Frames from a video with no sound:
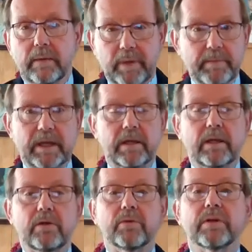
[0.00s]
by
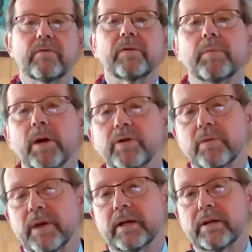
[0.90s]
making use of the departure
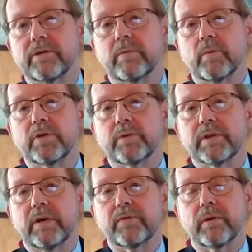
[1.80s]
mechanism, which was,
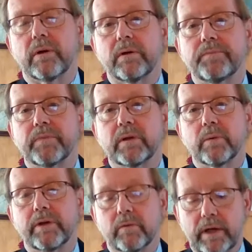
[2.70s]
after all,
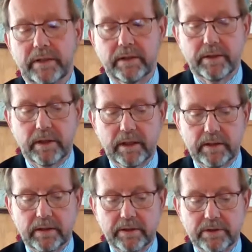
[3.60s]
written right into the
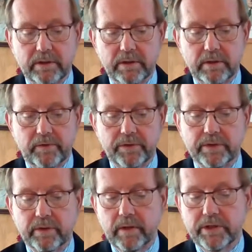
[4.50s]
guidelines in their first
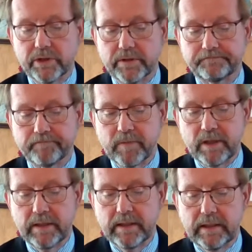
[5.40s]
iteration.
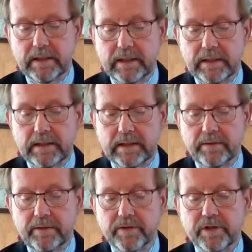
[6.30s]

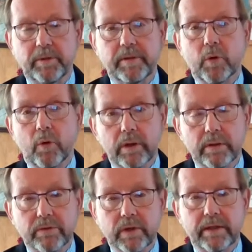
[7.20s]
The Supreme
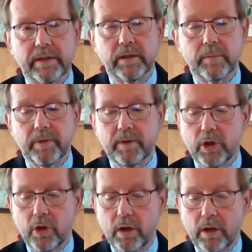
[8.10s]
Court tried to help them
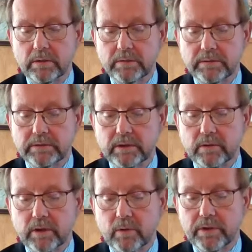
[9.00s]
along, the
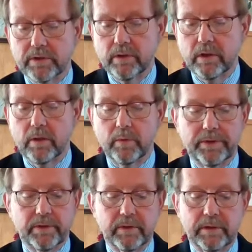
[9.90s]
lower courts along,
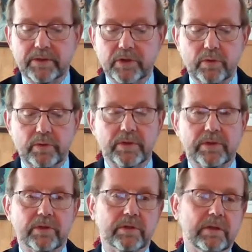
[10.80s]
with its Kuhn
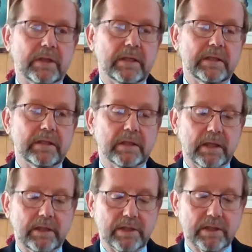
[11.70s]
decision in
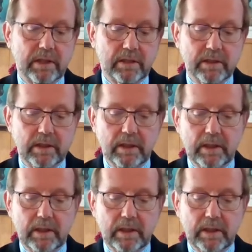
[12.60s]
1996,